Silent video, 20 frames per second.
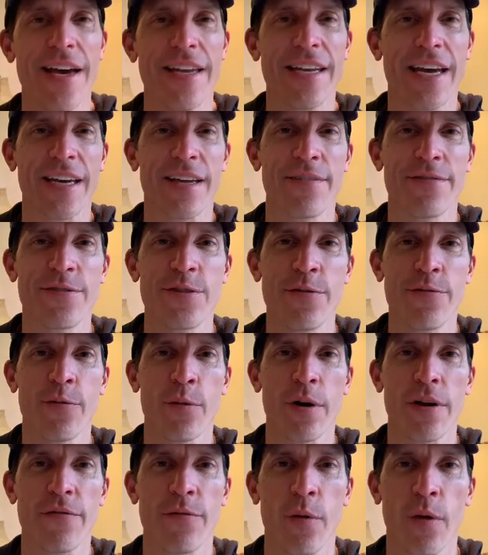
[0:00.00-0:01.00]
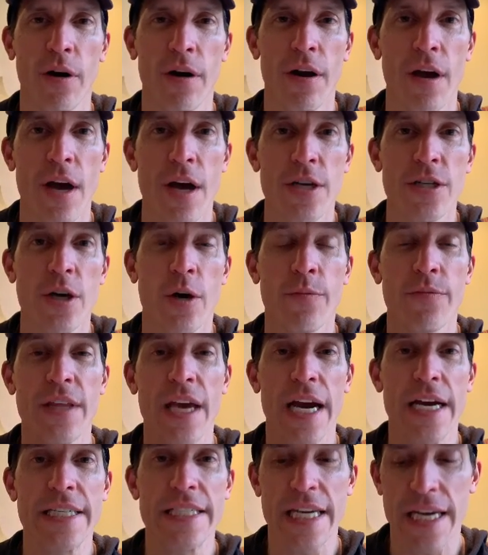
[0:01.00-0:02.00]
negative 244. So the
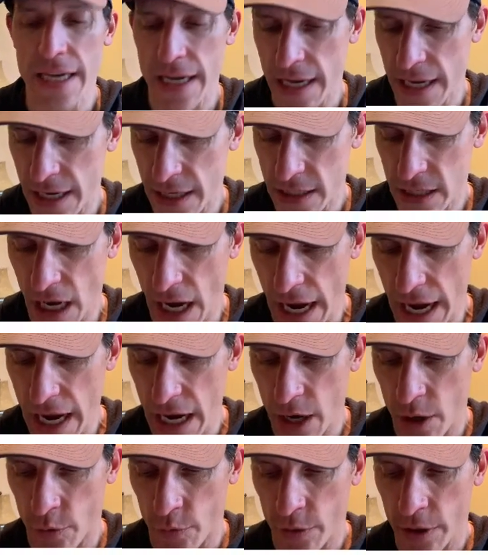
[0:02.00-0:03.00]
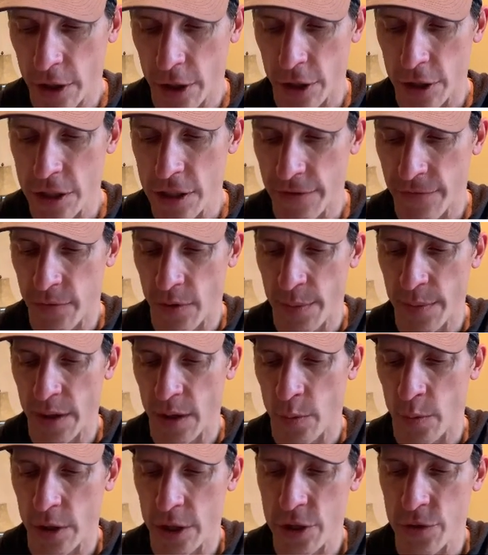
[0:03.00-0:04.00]
idea is a recursive
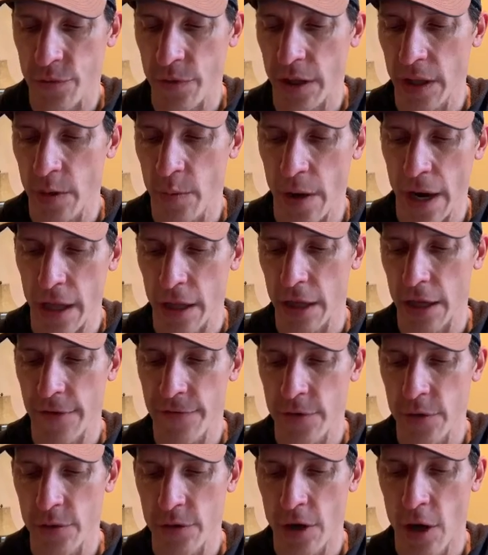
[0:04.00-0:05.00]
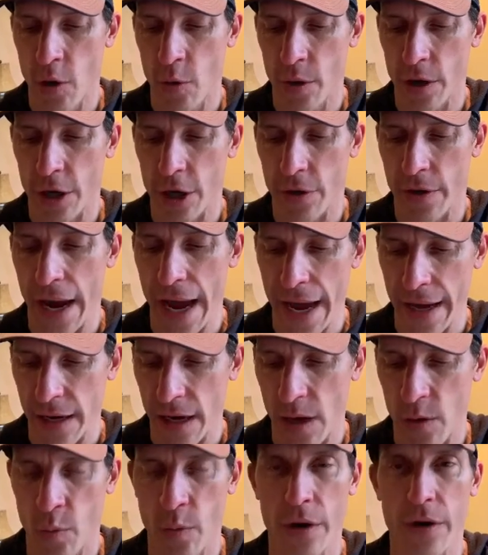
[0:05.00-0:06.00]
formula works really well if you know where you're
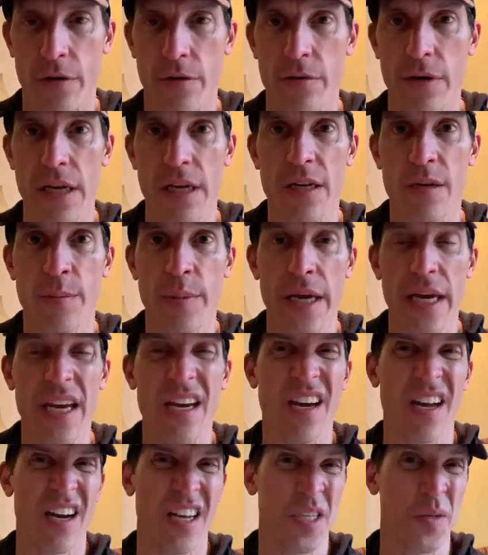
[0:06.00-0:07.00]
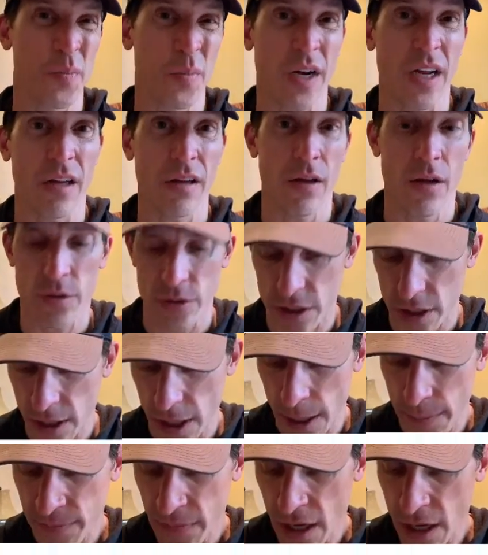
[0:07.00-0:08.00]
at and where you need to be, and it's pretty close.
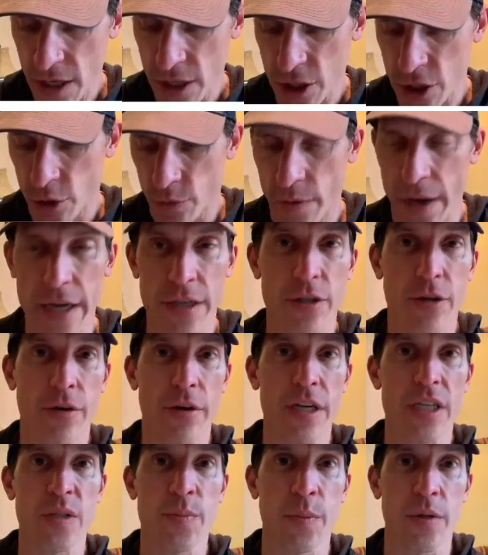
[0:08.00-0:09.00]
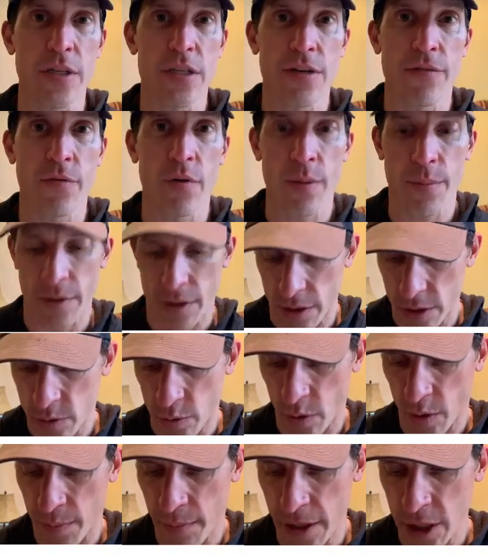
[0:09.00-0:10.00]
Direct or explicit formulas
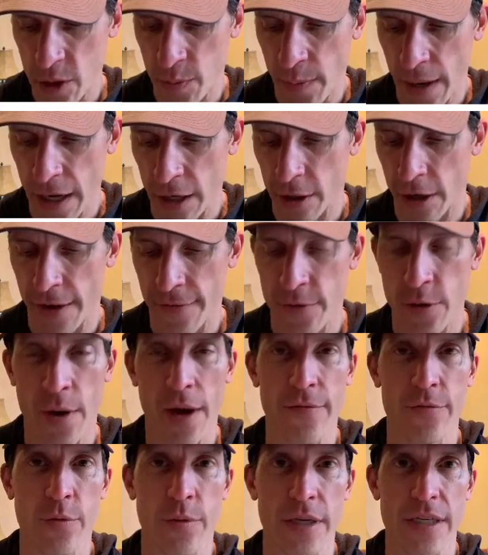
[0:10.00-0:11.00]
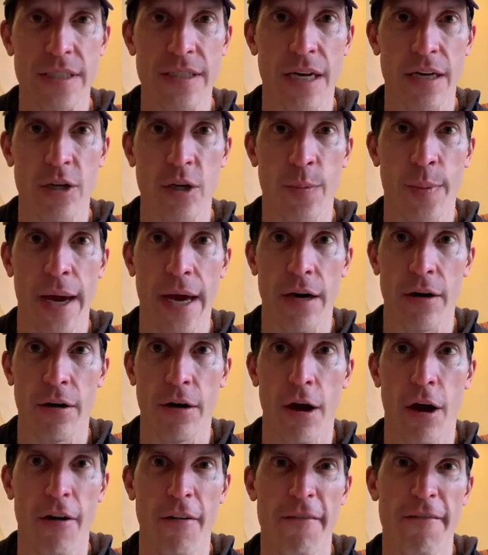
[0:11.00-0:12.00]
work much better if you have to extend your
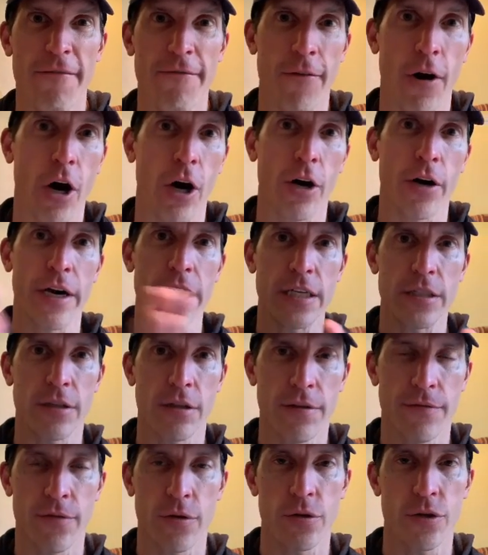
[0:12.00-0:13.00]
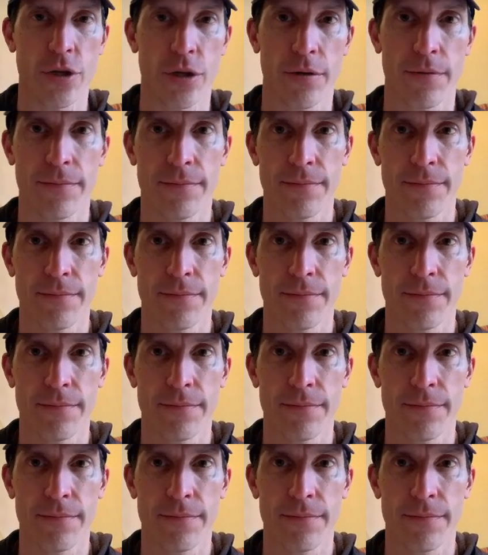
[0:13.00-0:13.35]
pattern far into the future.